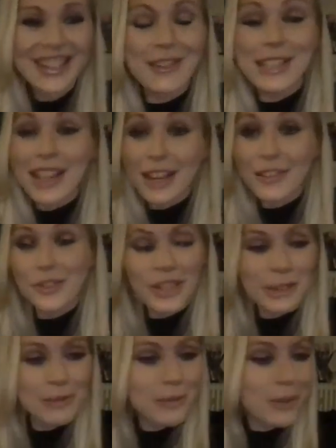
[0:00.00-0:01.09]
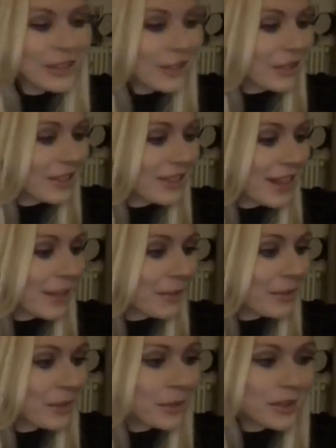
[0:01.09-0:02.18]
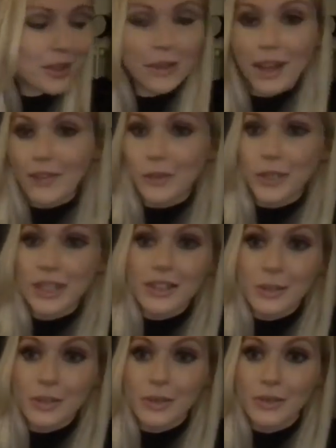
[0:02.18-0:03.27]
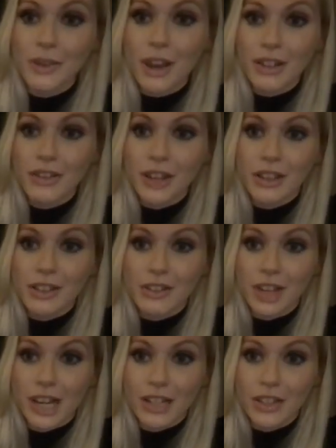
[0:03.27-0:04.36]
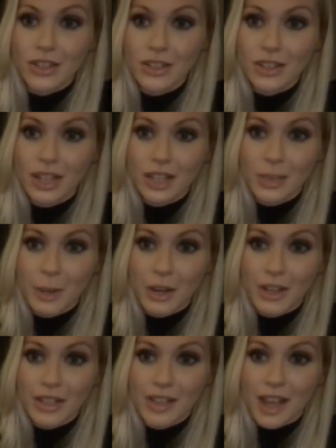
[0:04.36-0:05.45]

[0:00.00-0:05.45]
It was live streamed, but there was no live audience. So it was very, very strange experience.